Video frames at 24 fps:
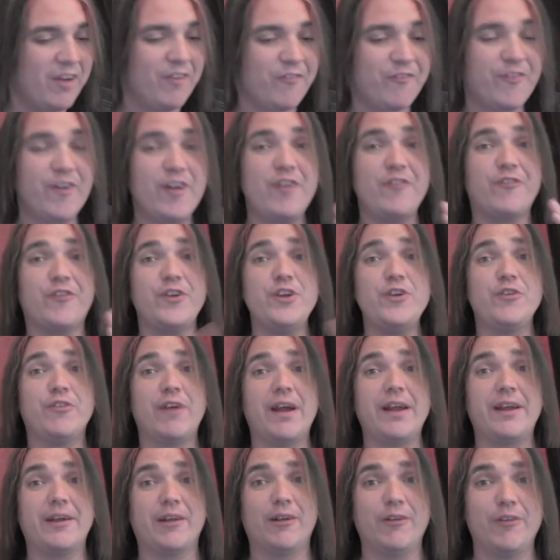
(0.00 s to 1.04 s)
for you
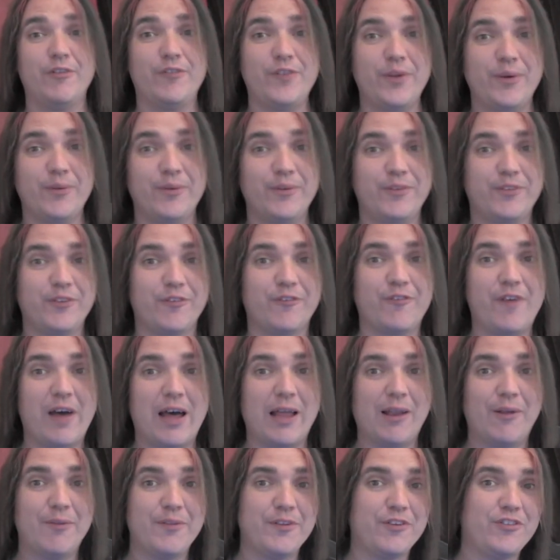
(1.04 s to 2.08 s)
regular viewers that
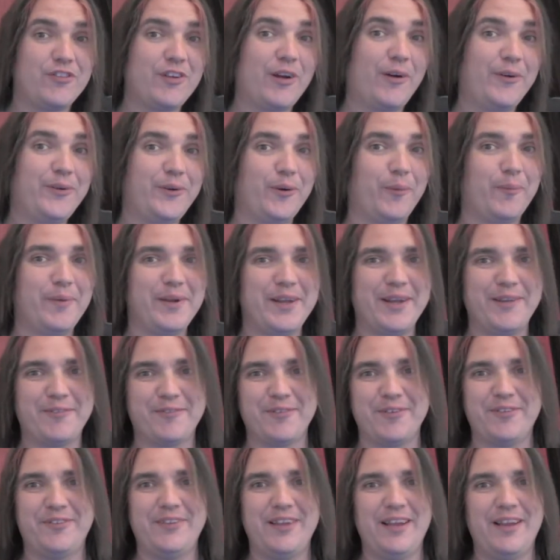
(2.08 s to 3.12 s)
follow the show, you'll be
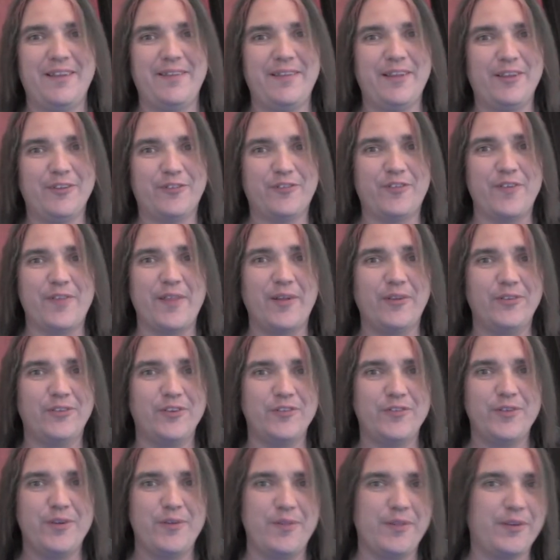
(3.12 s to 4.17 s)
interested in this. For those
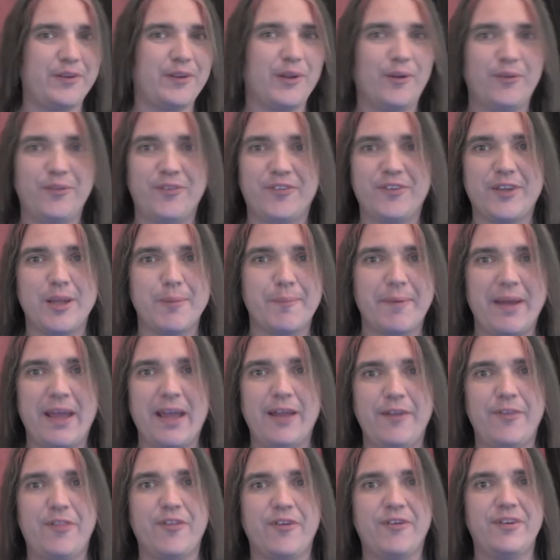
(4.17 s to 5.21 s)
of you that don't, skip
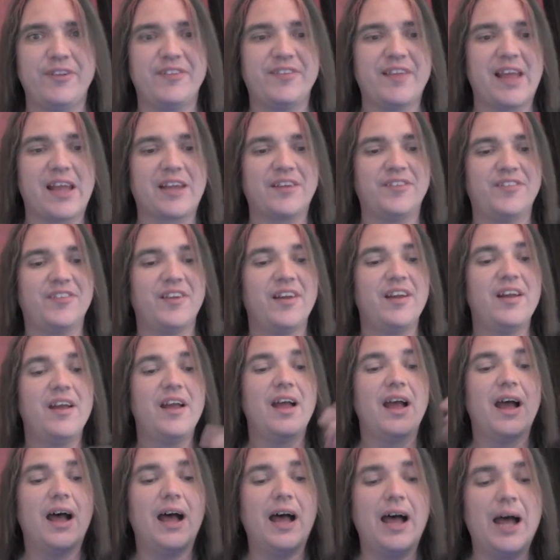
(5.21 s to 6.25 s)
ahead 30 seconds.
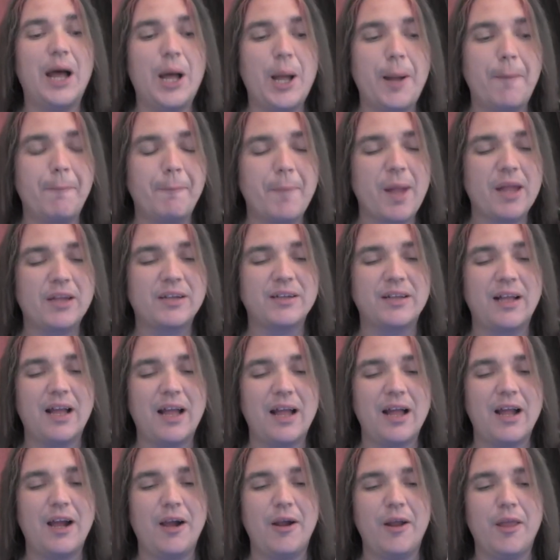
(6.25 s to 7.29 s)

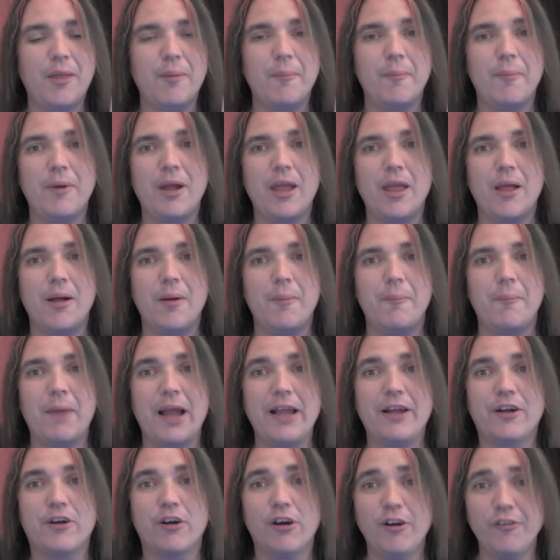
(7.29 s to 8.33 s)

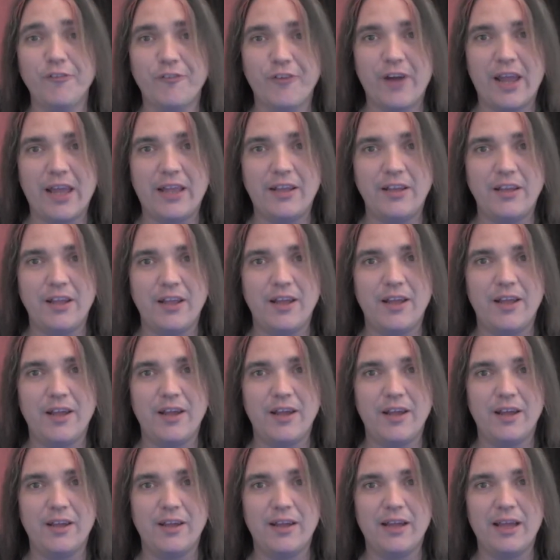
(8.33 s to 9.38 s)
My girlfriend
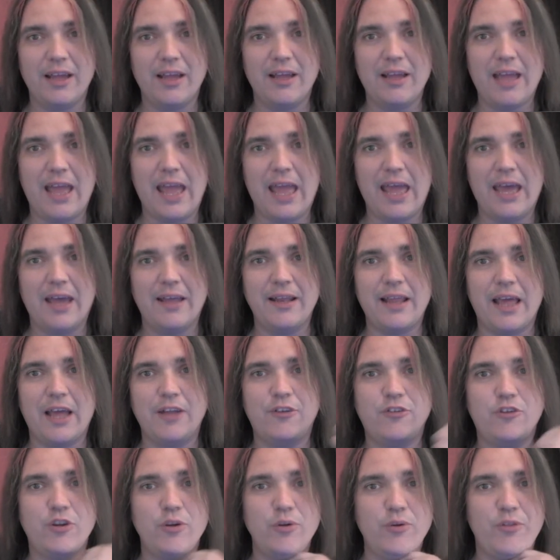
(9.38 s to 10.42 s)
had a
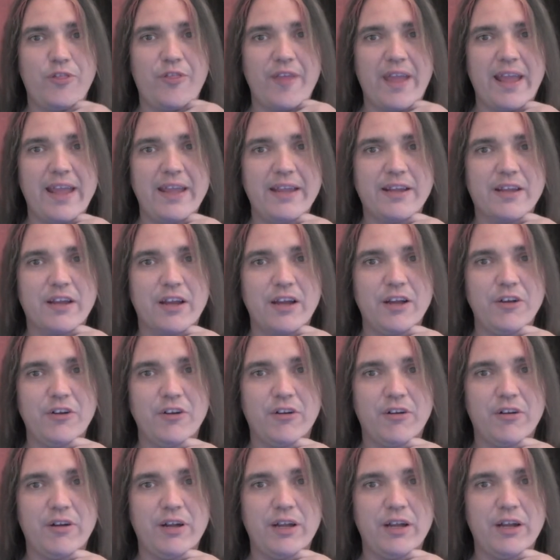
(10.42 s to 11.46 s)
toothache
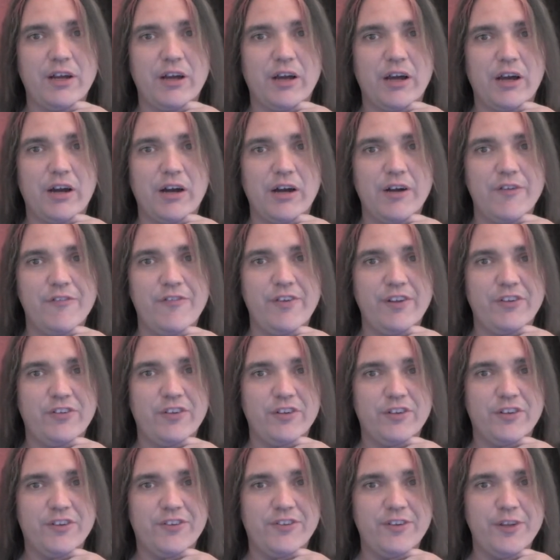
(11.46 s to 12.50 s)
during our
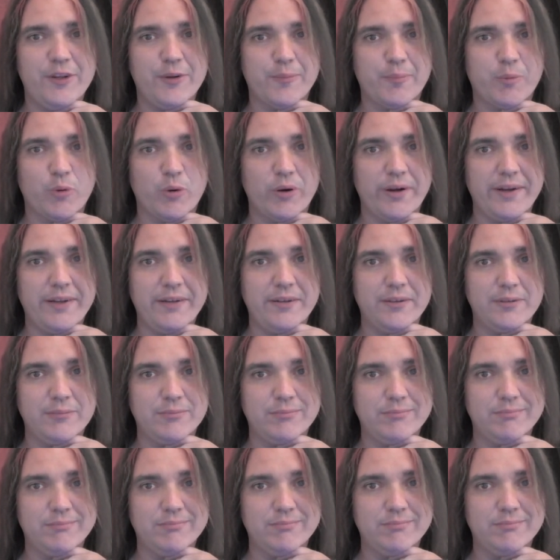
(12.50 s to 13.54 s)
visit to Cedar Point,
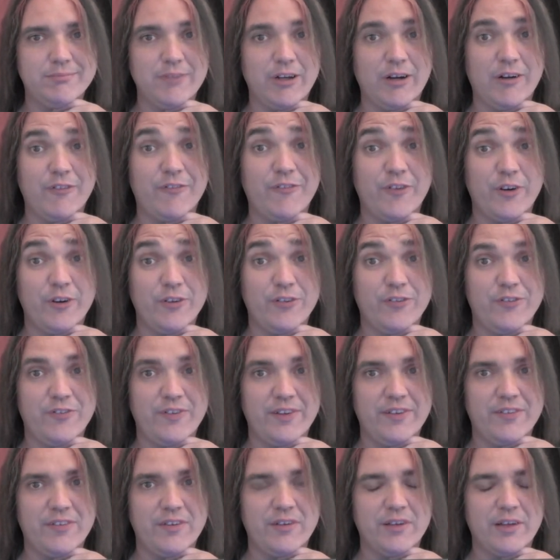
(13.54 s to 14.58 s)
our first
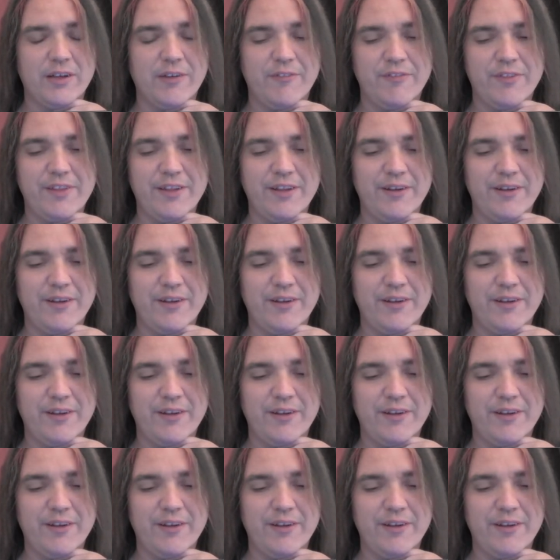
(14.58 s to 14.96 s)
visit of the